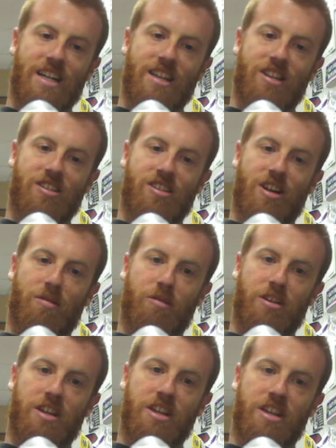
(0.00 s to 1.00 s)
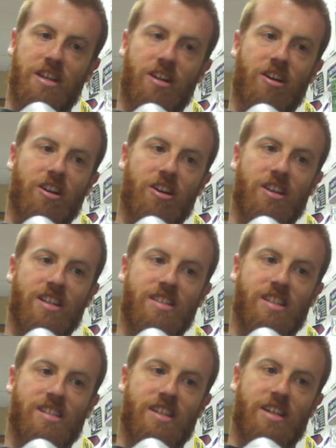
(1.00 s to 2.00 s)
There's not really anything on here that
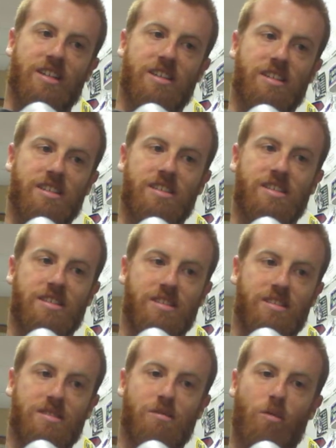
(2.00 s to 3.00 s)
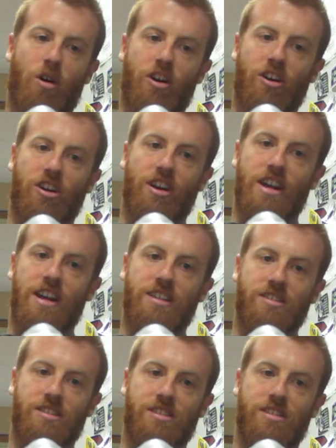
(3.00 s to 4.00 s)
says like water
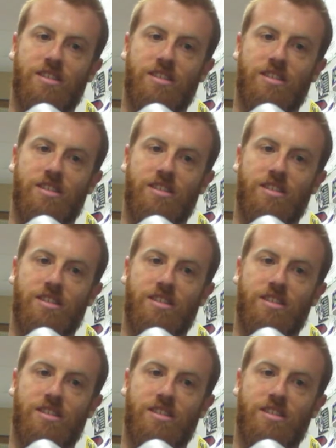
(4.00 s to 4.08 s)
enhancer